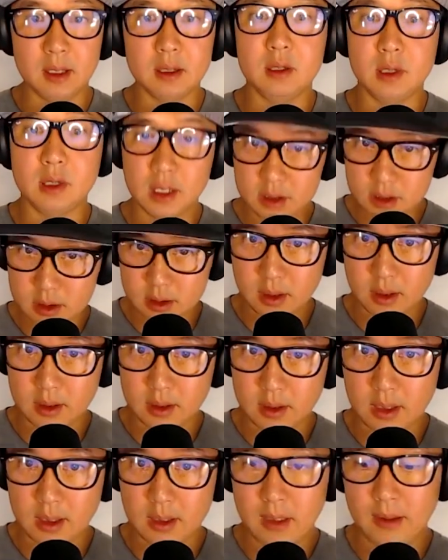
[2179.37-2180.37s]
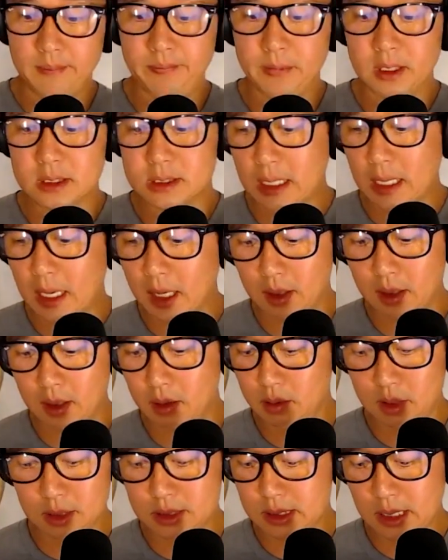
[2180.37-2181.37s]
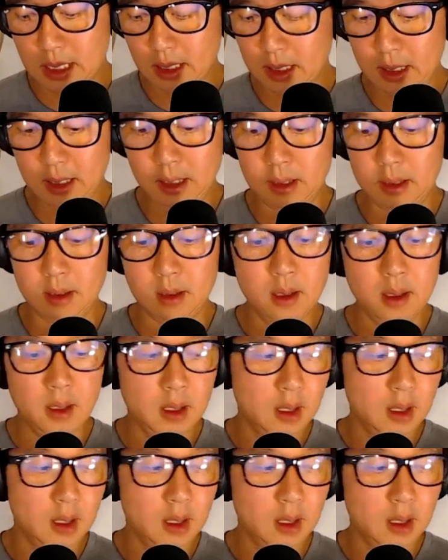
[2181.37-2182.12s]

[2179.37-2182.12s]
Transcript: you guys should look that up. It's not it's not hidden.